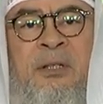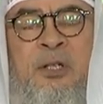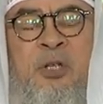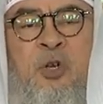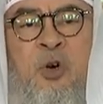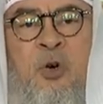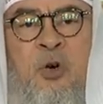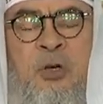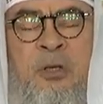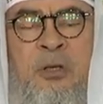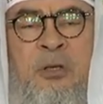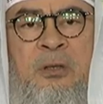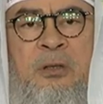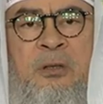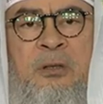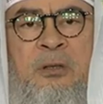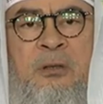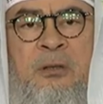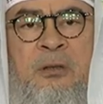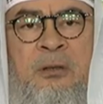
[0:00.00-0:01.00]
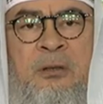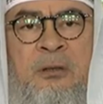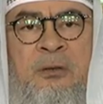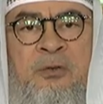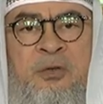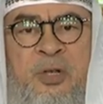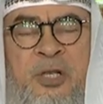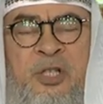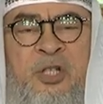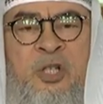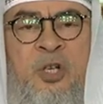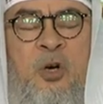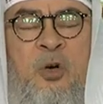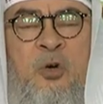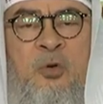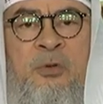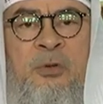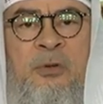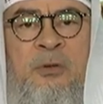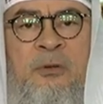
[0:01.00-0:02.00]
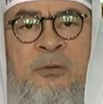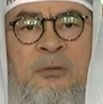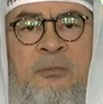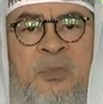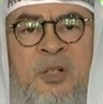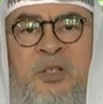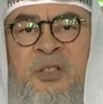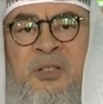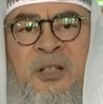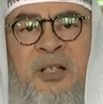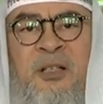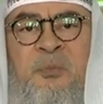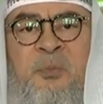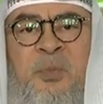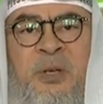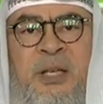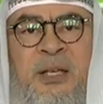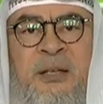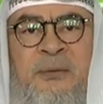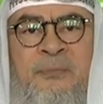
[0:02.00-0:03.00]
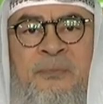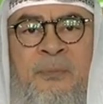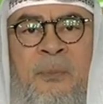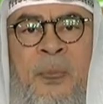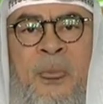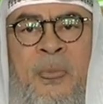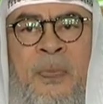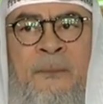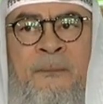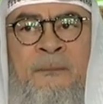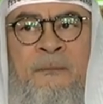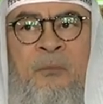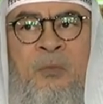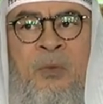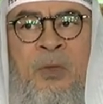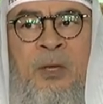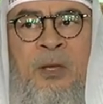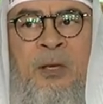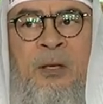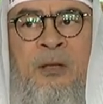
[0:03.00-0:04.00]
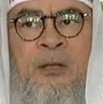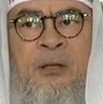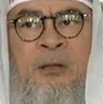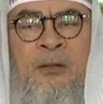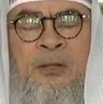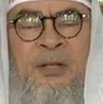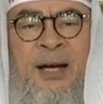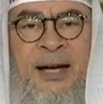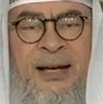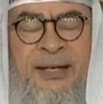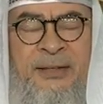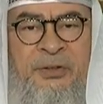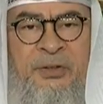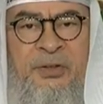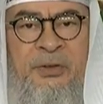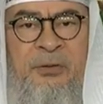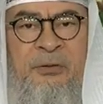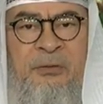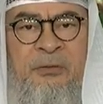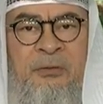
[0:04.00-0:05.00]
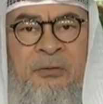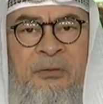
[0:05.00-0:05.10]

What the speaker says: your dress code must not be tight,